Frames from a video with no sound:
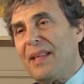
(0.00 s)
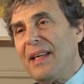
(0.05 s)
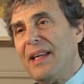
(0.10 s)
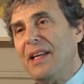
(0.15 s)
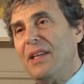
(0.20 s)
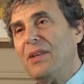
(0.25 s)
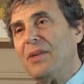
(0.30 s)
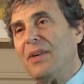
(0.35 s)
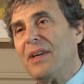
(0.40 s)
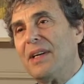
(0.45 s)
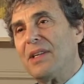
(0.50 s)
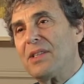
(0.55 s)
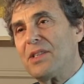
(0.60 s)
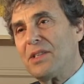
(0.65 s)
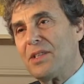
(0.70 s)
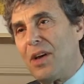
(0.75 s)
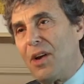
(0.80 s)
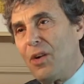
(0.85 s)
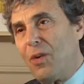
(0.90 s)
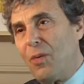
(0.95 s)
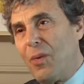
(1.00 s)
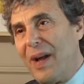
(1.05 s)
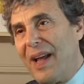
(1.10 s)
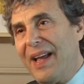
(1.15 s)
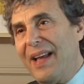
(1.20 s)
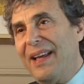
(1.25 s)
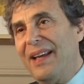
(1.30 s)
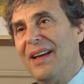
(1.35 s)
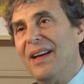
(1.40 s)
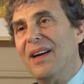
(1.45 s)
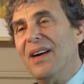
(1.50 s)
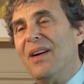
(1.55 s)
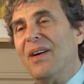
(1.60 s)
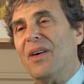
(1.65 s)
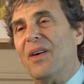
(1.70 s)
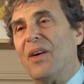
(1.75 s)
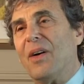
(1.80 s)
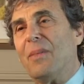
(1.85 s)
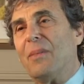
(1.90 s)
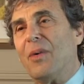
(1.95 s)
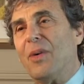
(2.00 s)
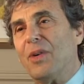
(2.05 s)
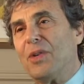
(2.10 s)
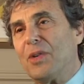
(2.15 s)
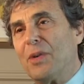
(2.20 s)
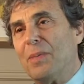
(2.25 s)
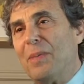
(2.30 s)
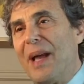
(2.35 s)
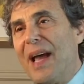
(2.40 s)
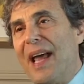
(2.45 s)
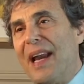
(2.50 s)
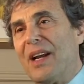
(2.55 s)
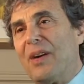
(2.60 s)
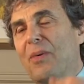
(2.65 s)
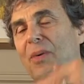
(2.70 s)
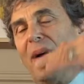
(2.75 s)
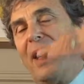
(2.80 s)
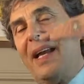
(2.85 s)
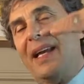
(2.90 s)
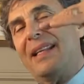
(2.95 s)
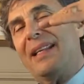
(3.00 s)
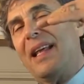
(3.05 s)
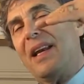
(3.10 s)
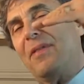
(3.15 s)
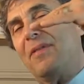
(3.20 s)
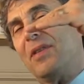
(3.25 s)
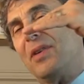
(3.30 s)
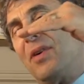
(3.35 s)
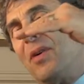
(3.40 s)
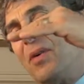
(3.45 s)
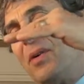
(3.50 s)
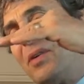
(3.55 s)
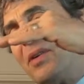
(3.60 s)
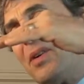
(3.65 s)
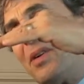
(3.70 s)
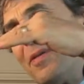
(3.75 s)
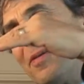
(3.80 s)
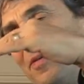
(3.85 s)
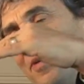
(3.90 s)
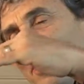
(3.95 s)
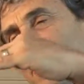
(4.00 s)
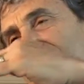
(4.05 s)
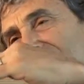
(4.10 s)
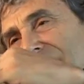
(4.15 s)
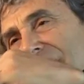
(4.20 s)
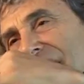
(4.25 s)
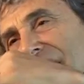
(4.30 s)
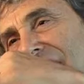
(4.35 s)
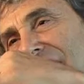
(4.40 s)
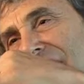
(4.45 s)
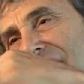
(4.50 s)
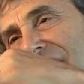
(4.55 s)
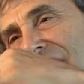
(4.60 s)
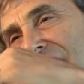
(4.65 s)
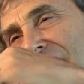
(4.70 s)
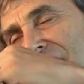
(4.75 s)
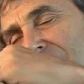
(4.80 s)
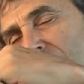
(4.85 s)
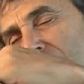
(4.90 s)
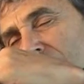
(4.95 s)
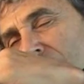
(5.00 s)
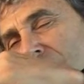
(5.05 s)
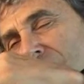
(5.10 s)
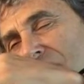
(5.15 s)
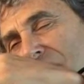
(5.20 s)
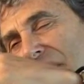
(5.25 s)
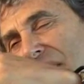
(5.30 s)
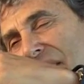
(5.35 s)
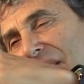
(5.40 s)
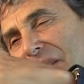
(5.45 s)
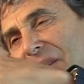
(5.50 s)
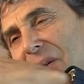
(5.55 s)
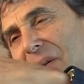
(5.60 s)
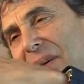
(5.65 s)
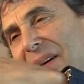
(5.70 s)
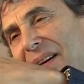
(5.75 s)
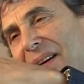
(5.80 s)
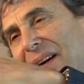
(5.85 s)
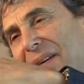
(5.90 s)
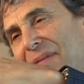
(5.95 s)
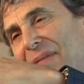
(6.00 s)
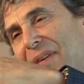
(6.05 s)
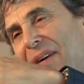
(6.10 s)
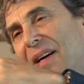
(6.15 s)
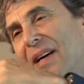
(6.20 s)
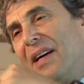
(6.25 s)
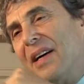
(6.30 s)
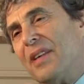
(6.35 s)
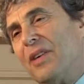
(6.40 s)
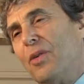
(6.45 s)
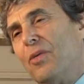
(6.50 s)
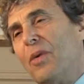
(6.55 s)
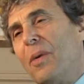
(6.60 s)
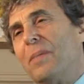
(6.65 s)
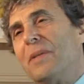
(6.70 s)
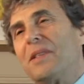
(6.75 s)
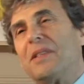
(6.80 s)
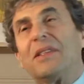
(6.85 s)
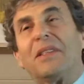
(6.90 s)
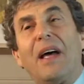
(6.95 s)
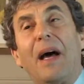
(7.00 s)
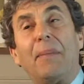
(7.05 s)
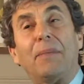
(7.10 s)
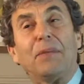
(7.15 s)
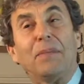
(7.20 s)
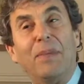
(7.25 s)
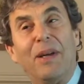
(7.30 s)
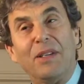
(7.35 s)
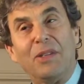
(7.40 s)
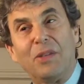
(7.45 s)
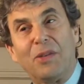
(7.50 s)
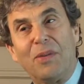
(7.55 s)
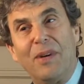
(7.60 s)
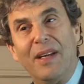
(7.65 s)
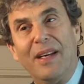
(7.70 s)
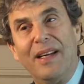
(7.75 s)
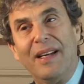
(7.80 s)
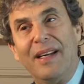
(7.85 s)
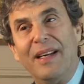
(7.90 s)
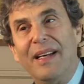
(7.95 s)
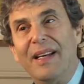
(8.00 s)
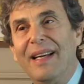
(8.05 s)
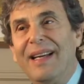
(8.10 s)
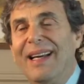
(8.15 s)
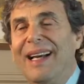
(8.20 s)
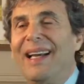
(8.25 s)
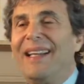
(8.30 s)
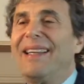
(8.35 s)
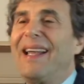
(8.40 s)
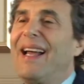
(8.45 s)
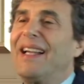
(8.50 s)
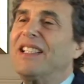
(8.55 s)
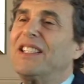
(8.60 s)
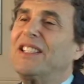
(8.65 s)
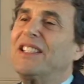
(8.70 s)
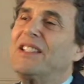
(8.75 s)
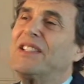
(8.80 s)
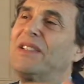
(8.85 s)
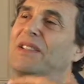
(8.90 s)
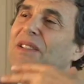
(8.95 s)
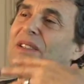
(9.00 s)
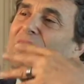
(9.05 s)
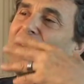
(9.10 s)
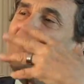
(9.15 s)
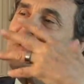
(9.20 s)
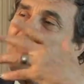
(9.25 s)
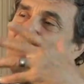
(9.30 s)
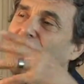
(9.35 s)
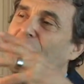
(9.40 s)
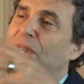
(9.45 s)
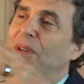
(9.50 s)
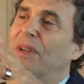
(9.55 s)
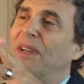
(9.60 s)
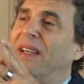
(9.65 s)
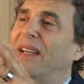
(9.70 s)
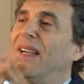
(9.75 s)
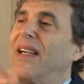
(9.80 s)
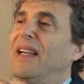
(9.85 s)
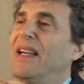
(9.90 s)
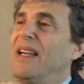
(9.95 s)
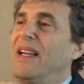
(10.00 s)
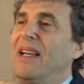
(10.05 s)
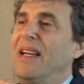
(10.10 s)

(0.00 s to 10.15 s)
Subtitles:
either in a subtle way or a more dramatic way. And then if you go a little further down, if the hormones get low enough, the woman stops menstruating. And that's officially